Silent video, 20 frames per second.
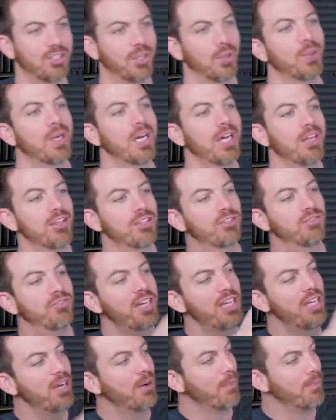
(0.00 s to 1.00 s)
so this
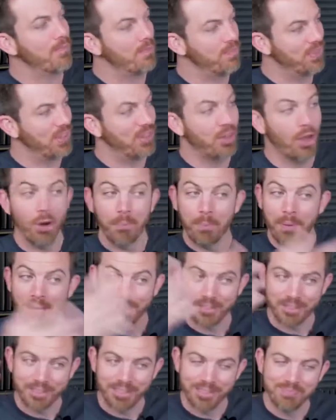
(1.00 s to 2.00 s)
video... No
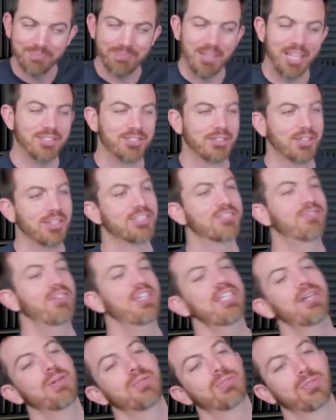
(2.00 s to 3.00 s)
Pelican. And so this
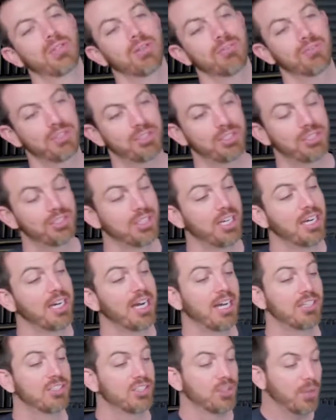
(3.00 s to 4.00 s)
video surfaces,
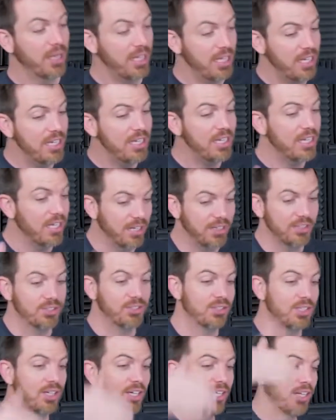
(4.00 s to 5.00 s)
and so he
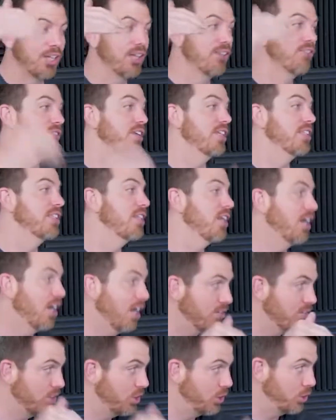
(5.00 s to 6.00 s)
gets convicted
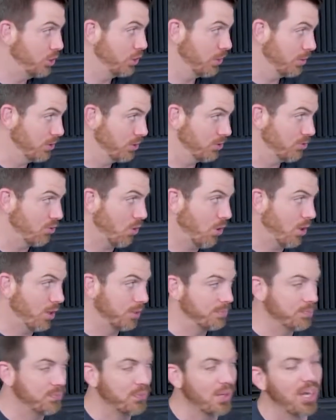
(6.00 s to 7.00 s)
of insurance
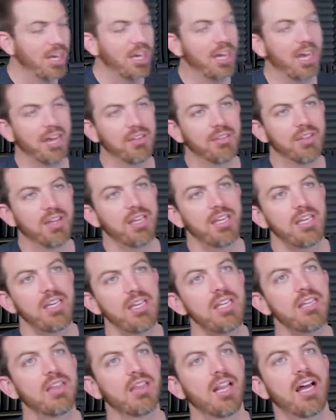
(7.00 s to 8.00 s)
fraud. And then
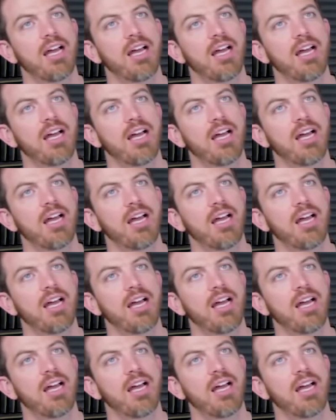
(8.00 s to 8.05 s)
he